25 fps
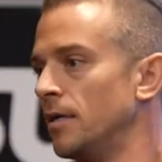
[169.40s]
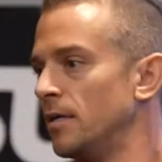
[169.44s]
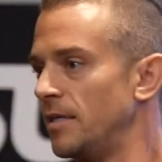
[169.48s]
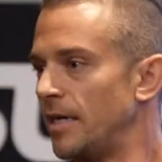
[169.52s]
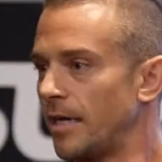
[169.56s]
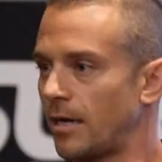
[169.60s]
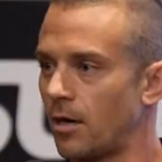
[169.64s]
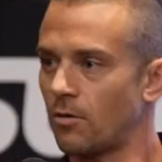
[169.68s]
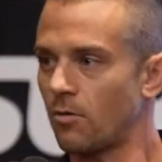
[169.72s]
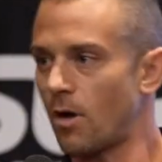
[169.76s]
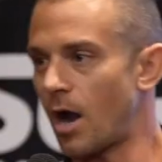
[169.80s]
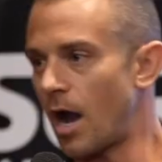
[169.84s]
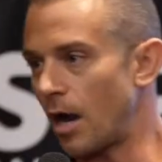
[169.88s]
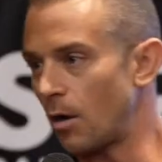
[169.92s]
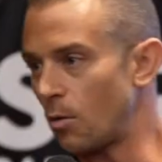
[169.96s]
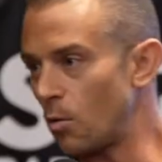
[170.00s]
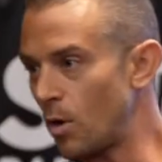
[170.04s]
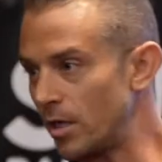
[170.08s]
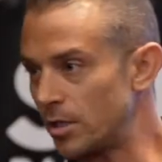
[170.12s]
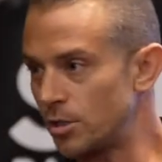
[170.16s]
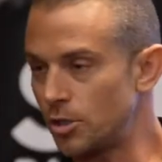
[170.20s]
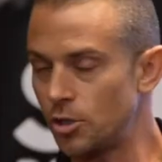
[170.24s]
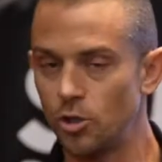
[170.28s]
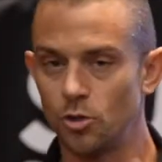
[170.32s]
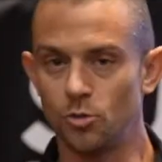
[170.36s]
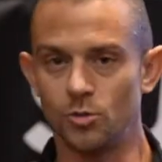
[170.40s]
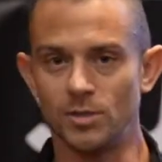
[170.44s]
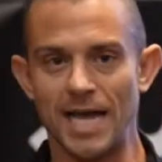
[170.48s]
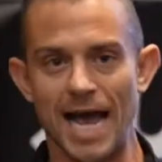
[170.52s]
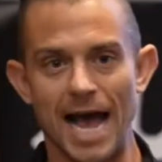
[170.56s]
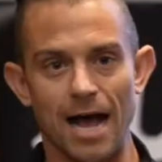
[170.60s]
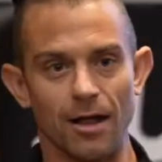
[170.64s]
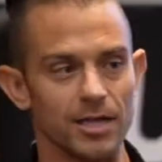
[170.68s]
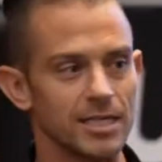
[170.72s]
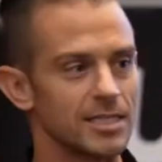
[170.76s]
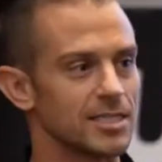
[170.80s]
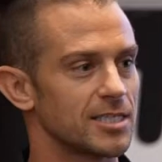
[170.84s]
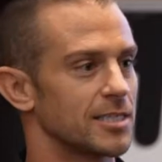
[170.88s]
Nicaragua to
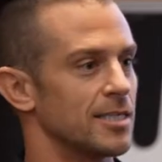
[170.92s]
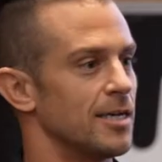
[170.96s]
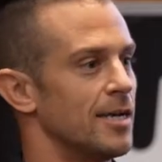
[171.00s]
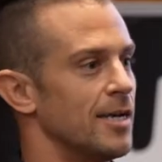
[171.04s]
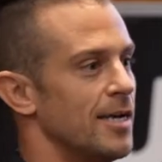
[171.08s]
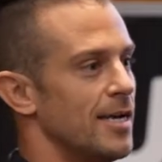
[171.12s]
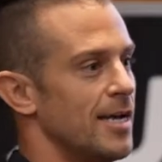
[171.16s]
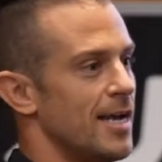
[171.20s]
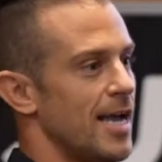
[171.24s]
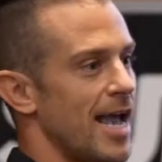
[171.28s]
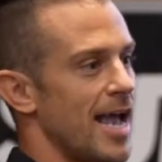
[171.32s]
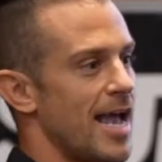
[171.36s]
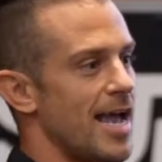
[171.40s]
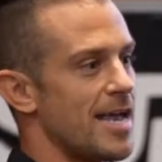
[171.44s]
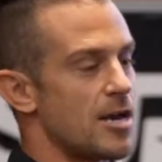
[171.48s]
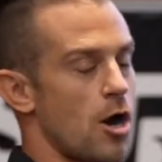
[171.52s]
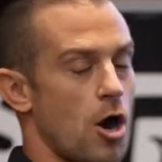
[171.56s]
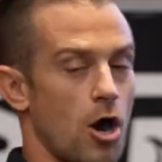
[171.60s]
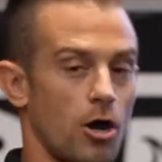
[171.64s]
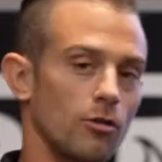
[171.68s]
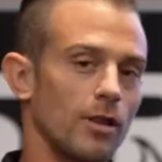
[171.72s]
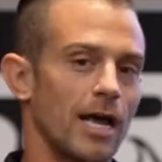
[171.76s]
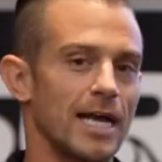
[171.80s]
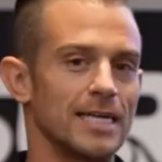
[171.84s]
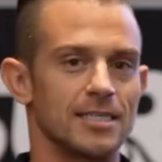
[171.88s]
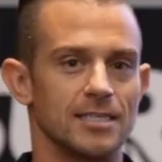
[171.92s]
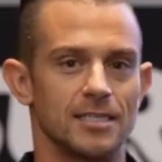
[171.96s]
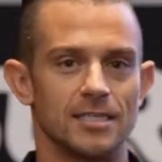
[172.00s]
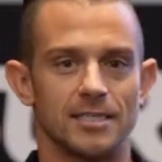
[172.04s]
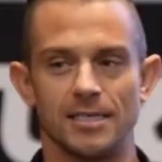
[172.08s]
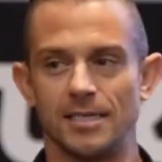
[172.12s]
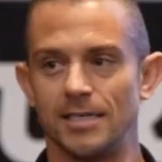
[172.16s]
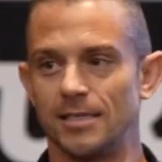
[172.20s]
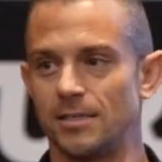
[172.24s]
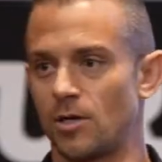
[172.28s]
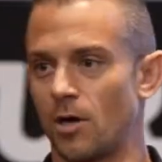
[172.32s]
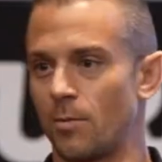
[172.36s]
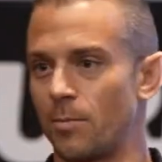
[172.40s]
Dallas, and our
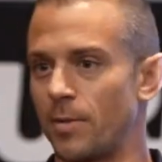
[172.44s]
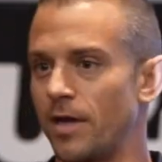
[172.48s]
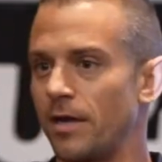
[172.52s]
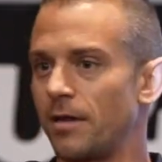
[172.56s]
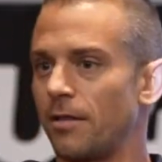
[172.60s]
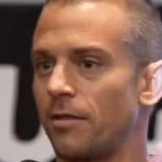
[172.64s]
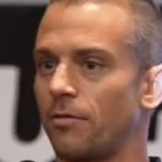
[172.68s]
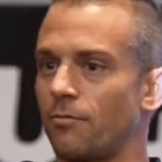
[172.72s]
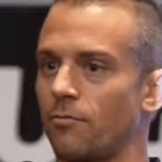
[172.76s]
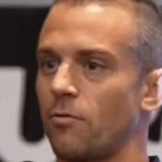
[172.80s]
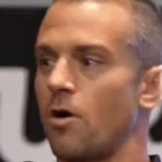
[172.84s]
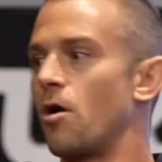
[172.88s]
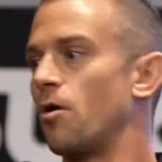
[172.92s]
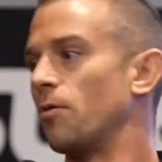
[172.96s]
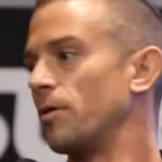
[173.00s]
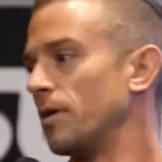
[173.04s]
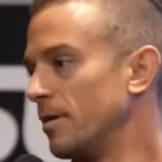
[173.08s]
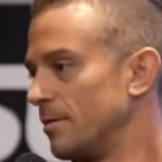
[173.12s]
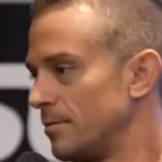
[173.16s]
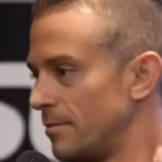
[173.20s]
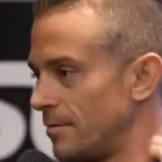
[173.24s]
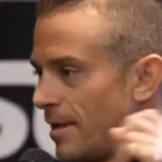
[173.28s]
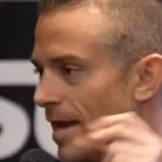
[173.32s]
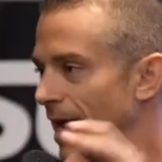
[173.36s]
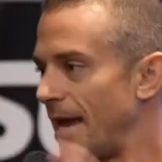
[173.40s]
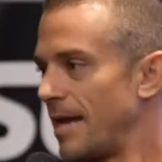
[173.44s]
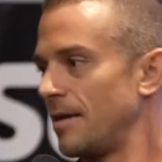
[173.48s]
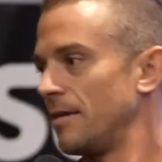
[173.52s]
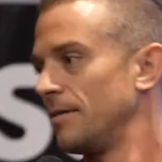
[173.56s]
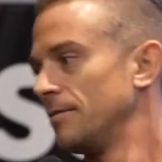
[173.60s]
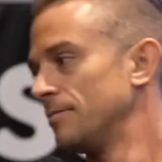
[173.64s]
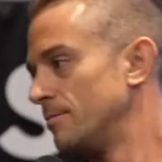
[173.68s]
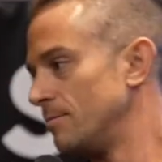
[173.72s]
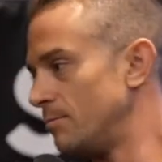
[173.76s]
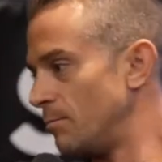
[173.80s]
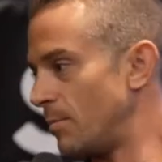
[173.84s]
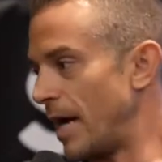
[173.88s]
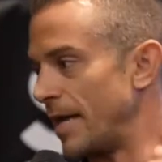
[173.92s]
licensees are being thrown land
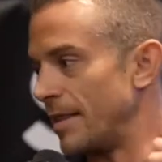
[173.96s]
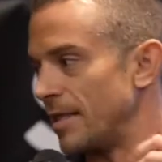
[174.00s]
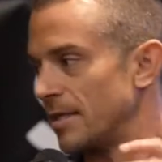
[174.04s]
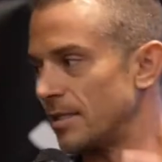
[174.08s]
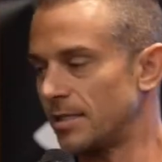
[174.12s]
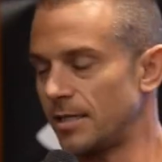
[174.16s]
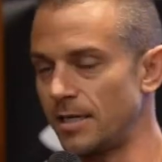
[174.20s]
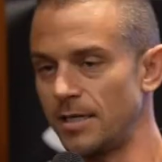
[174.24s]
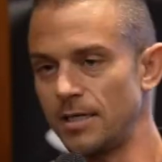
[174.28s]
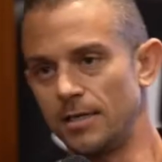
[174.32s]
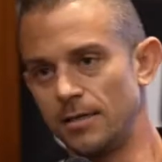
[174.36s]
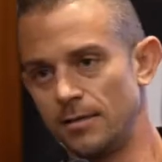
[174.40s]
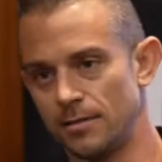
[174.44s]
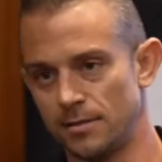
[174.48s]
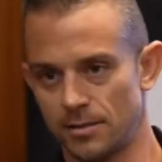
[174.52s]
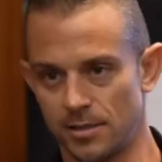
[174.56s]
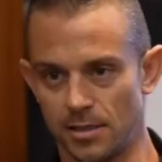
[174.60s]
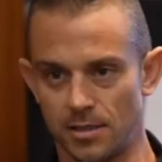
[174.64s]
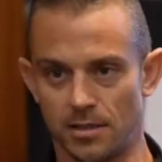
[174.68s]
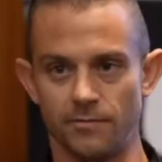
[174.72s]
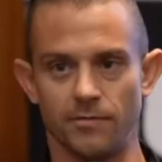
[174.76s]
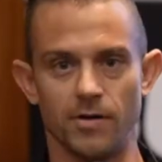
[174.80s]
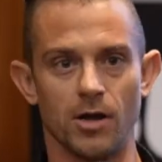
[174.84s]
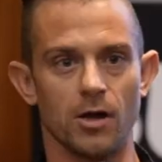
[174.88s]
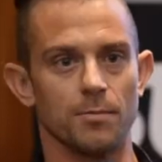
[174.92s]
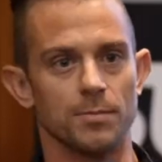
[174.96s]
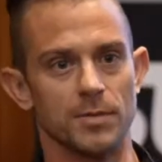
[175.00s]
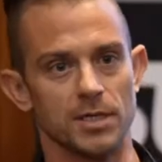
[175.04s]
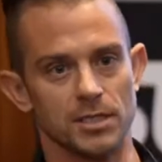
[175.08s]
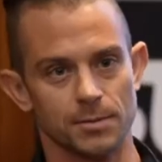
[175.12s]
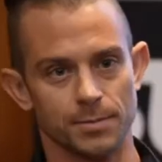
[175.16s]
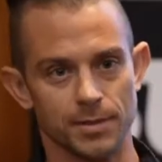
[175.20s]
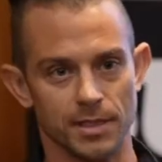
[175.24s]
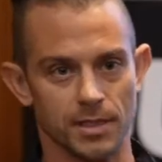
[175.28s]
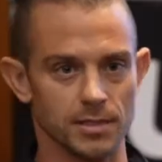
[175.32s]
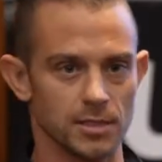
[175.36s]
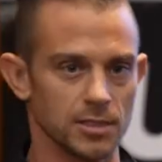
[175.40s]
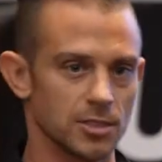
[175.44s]
by the city to develop this
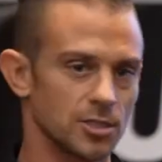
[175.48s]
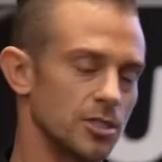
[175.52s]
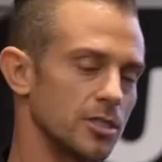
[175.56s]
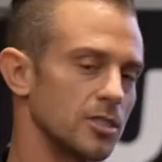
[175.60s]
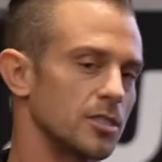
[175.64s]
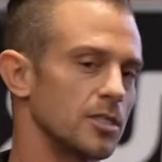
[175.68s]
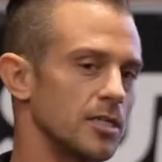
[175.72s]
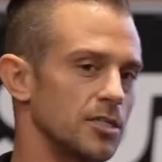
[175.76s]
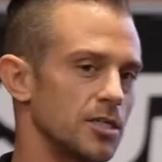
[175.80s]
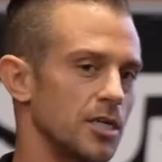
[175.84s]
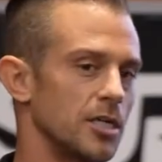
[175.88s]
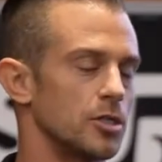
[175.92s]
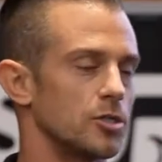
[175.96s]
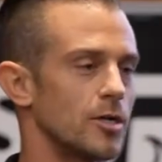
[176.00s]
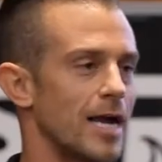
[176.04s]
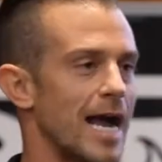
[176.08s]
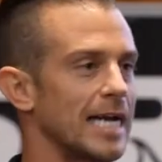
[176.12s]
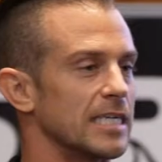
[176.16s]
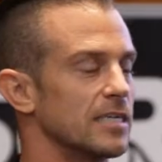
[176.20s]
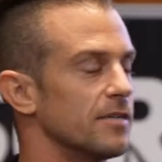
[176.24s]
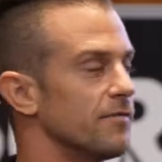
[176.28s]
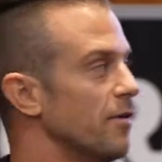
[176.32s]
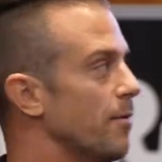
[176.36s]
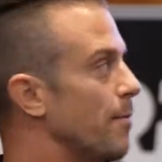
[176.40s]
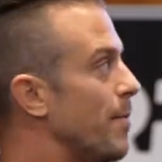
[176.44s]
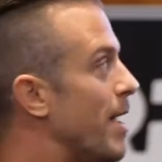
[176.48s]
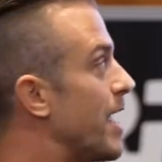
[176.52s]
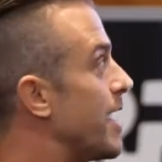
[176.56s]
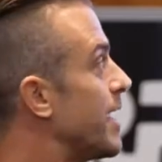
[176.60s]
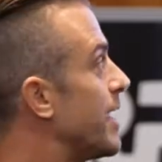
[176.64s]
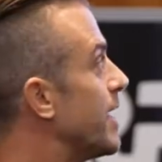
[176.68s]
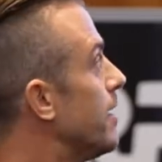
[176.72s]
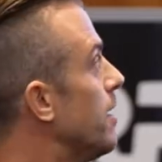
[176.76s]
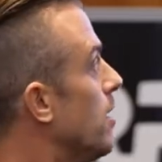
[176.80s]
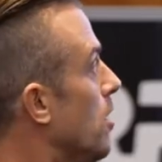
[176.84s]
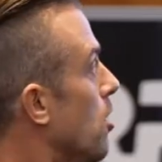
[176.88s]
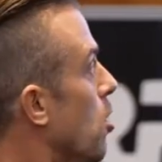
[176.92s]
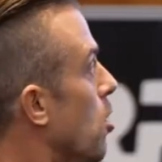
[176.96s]
because it's just such an attractive amenity.